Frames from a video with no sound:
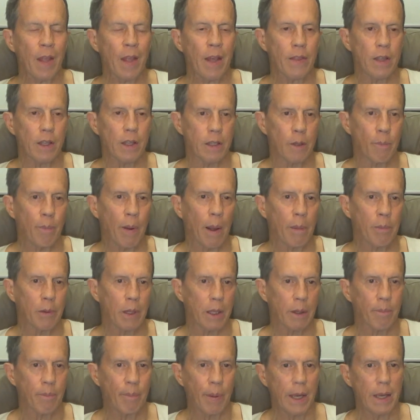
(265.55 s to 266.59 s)
that the
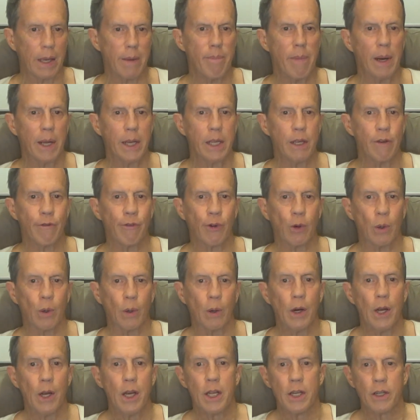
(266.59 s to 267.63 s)
public pay money for